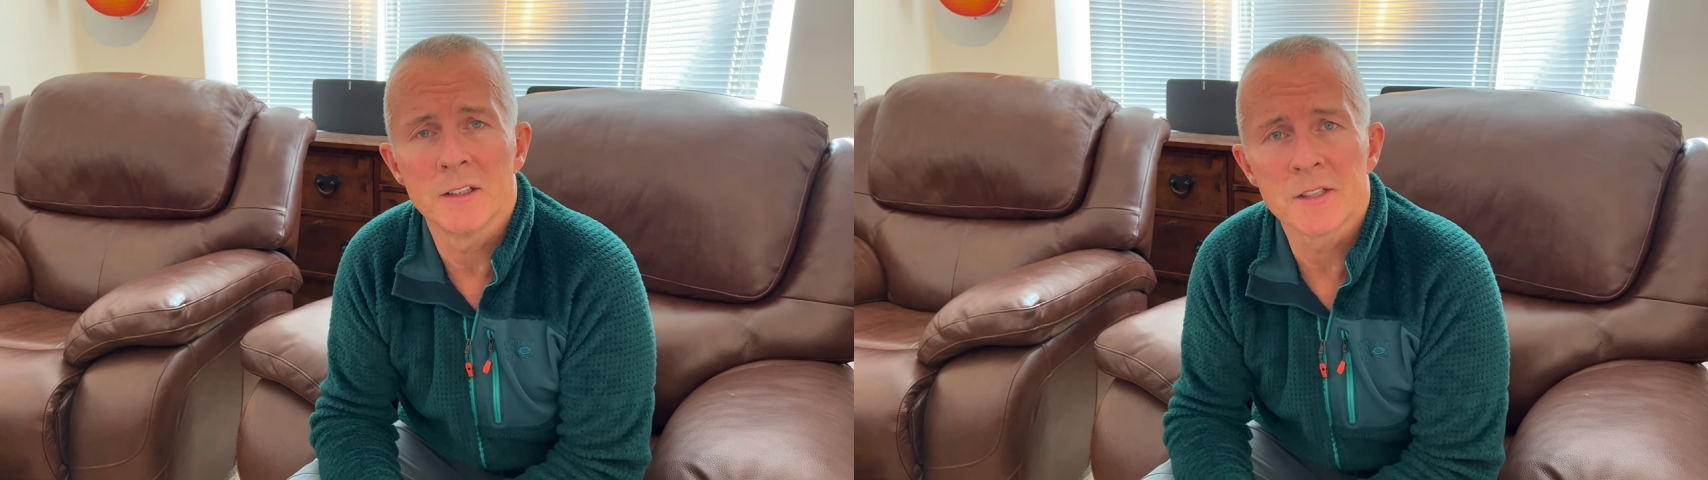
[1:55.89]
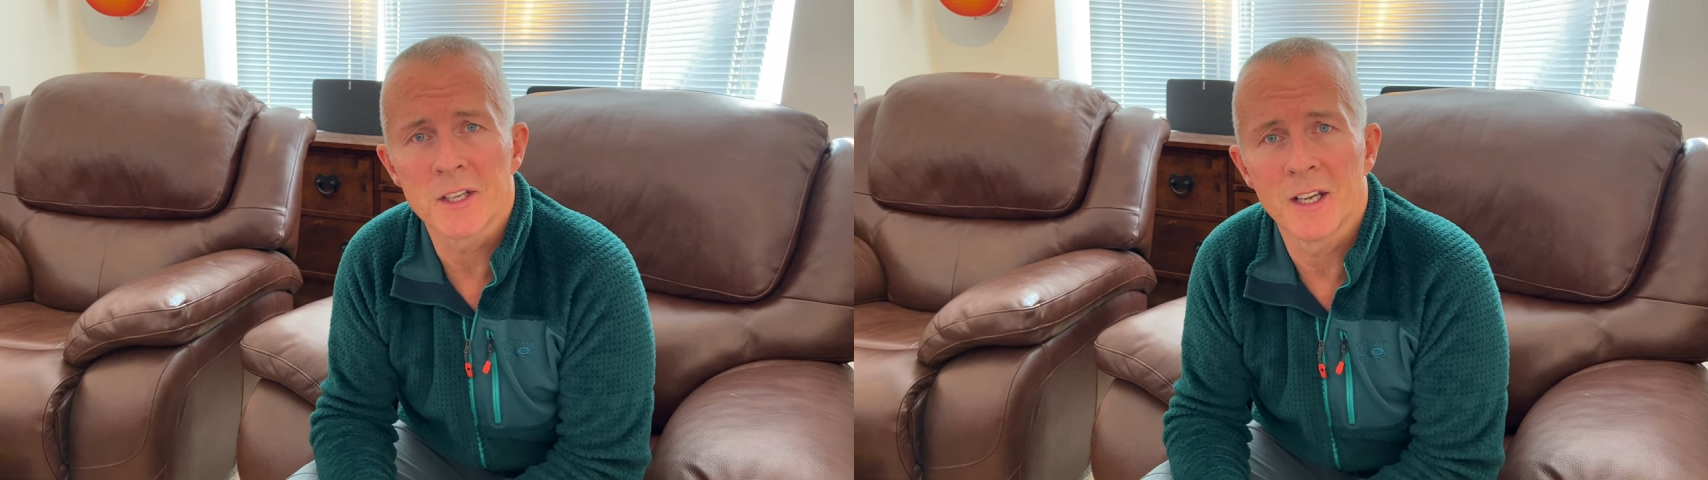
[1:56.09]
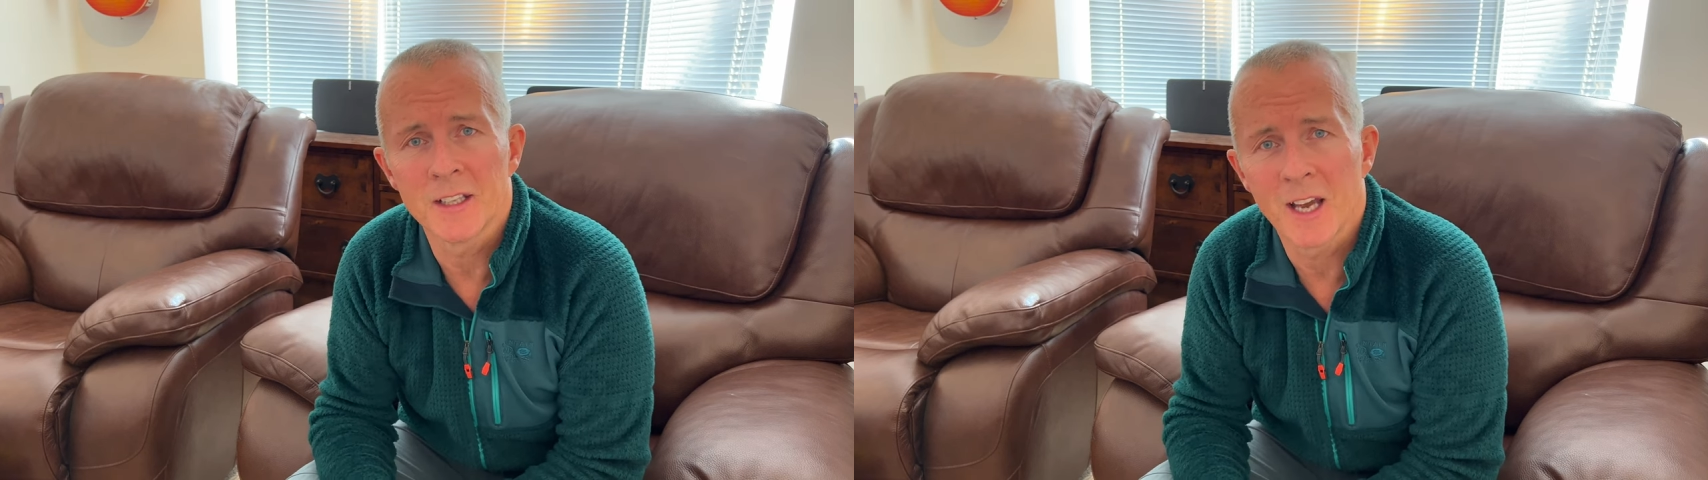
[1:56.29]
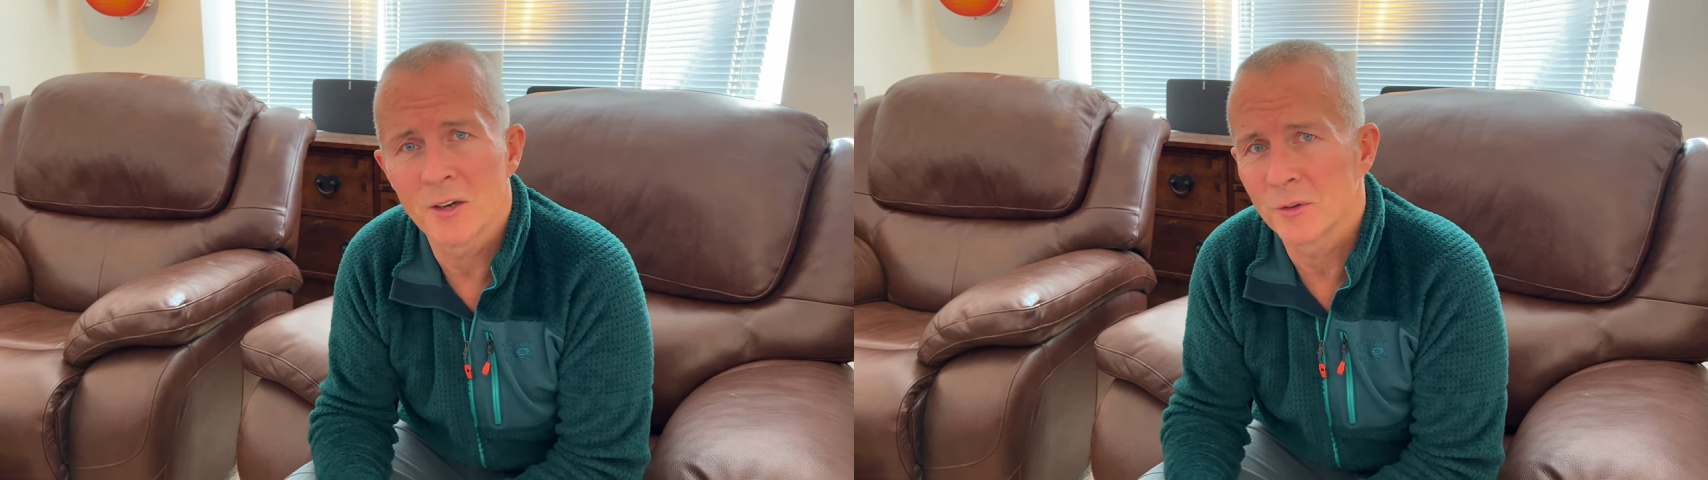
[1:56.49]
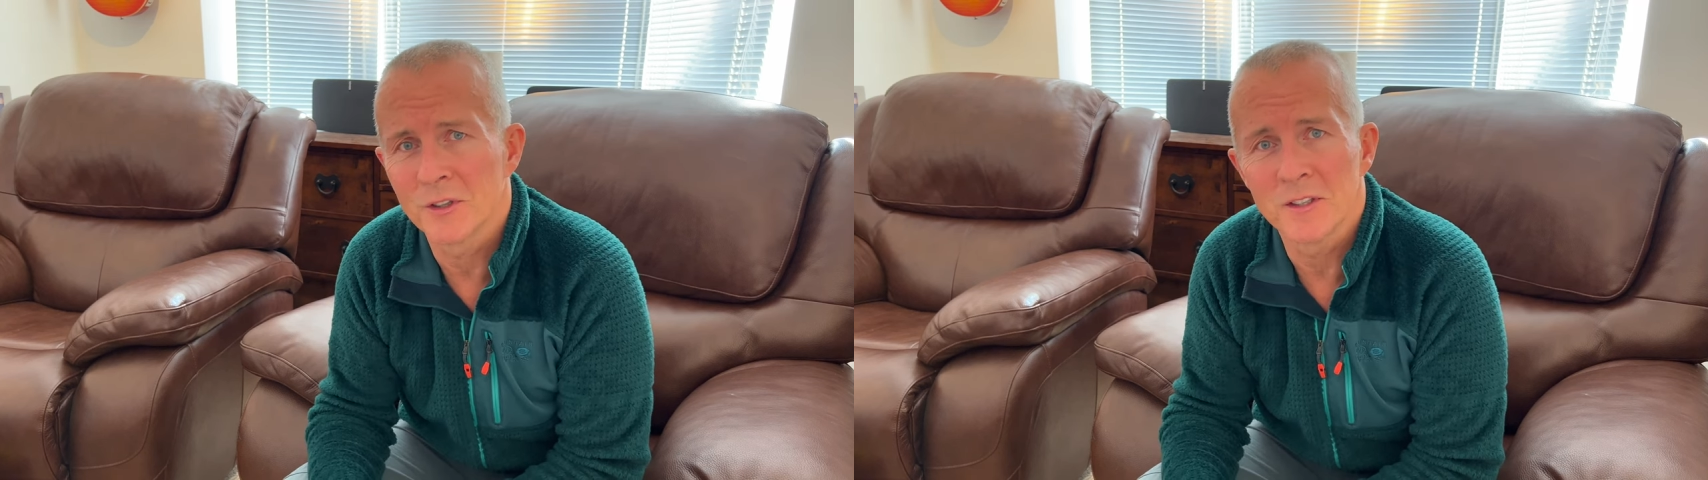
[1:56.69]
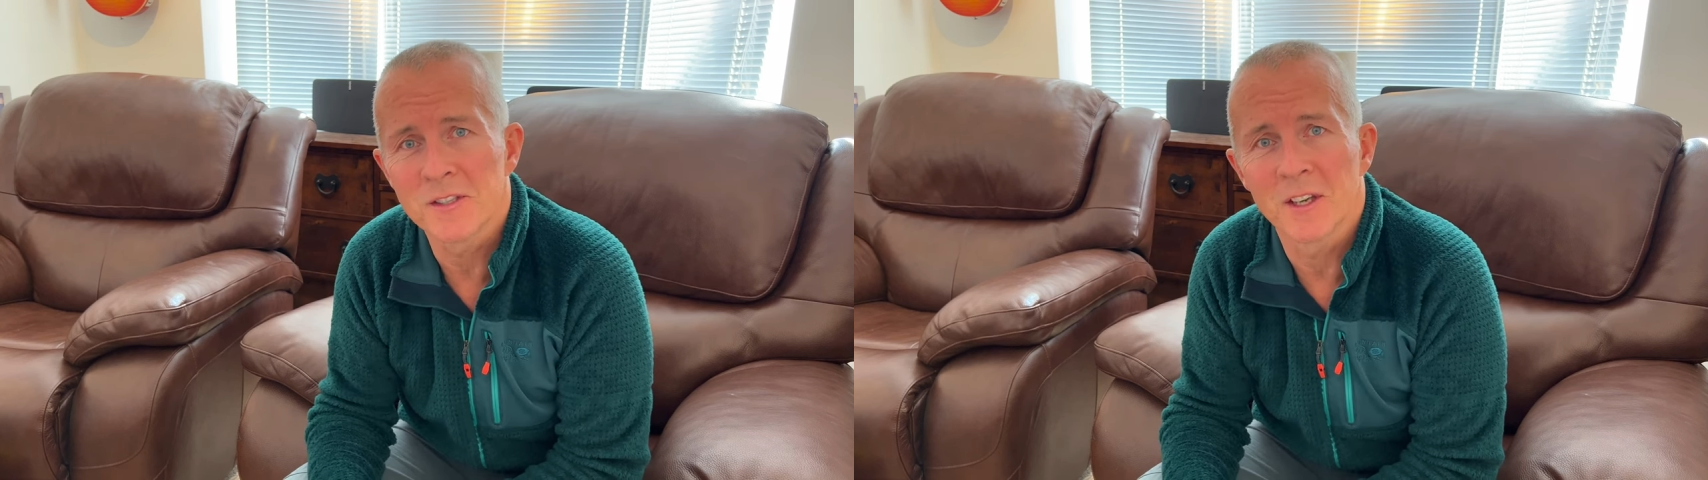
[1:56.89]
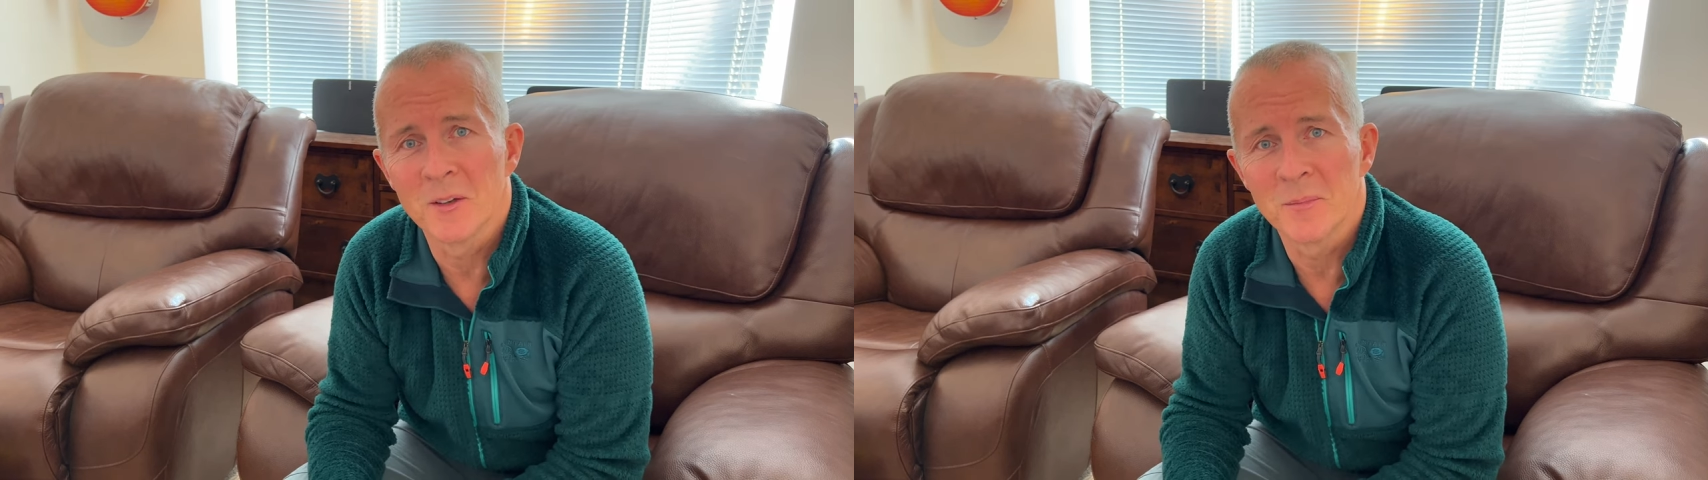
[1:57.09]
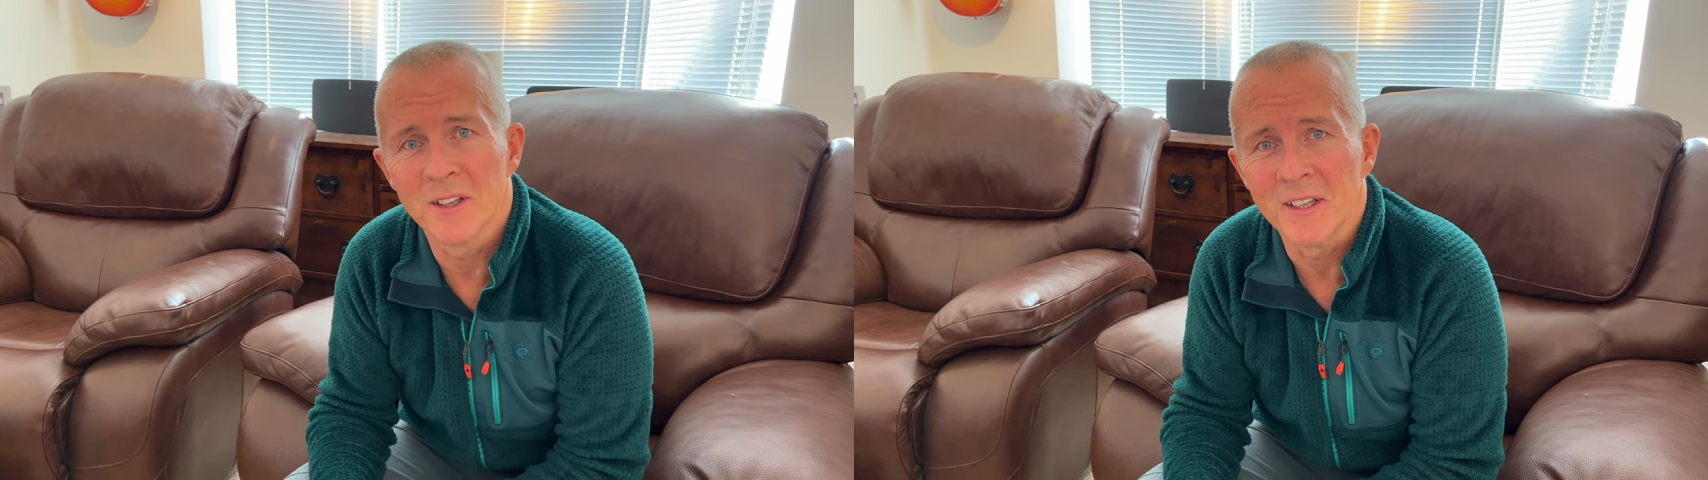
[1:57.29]
say how good it's going
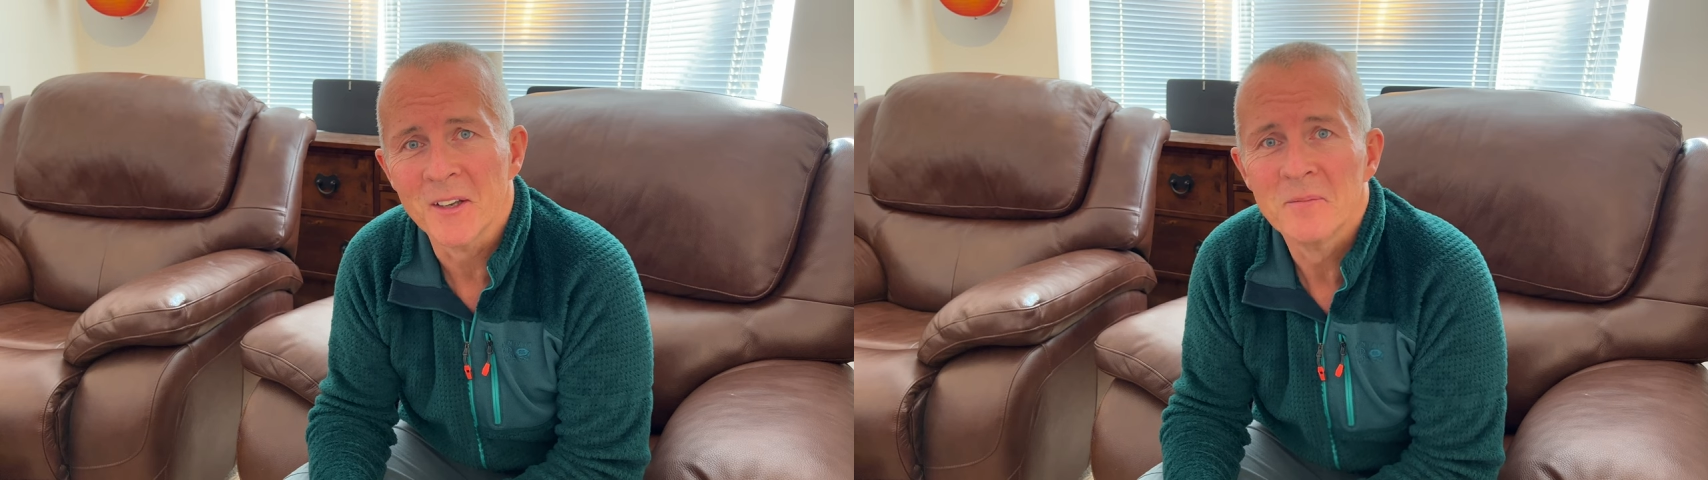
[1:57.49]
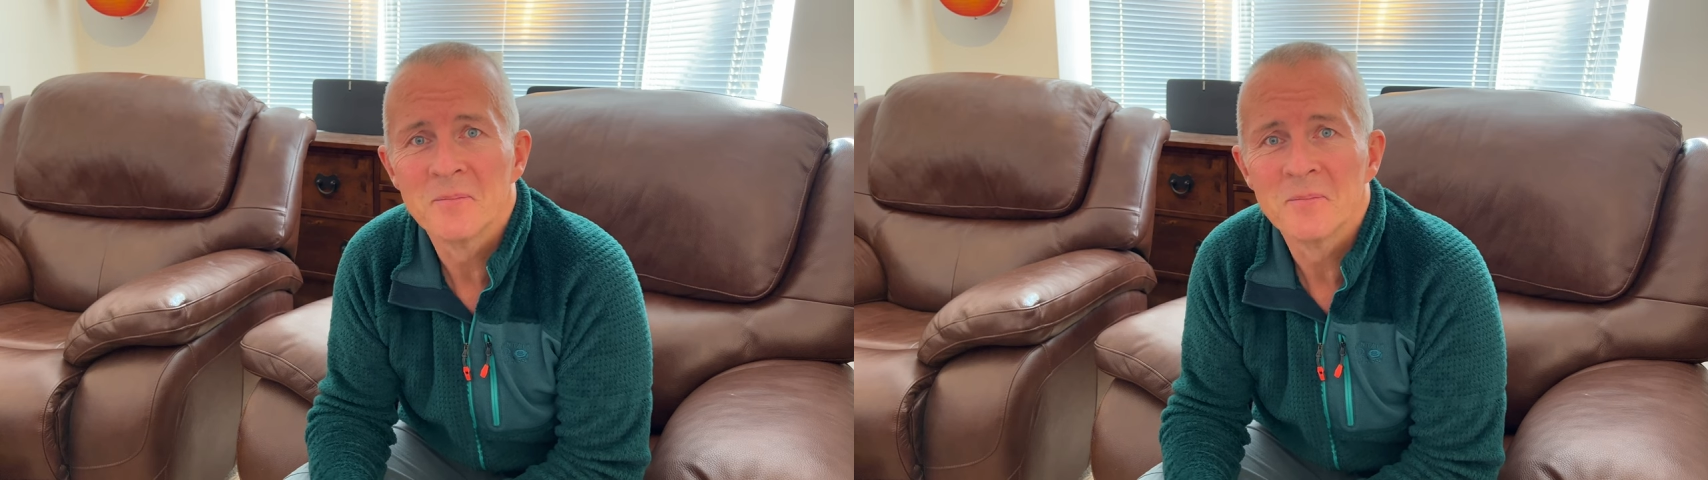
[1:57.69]
to be.